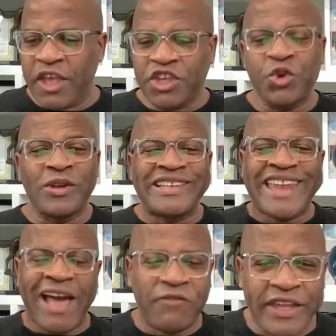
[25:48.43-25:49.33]
you will
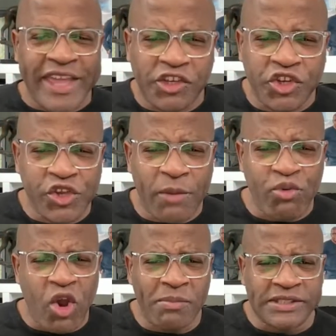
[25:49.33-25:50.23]
never get to your
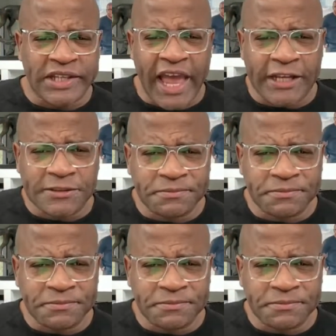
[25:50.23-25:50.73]
promised land.